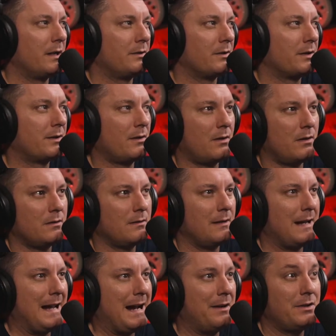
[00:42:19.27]
your start?
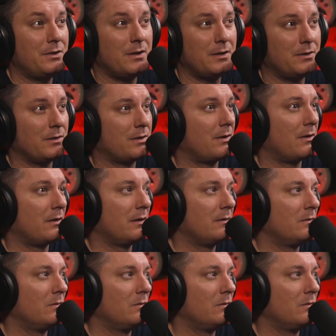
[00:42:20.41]
How did you get your start?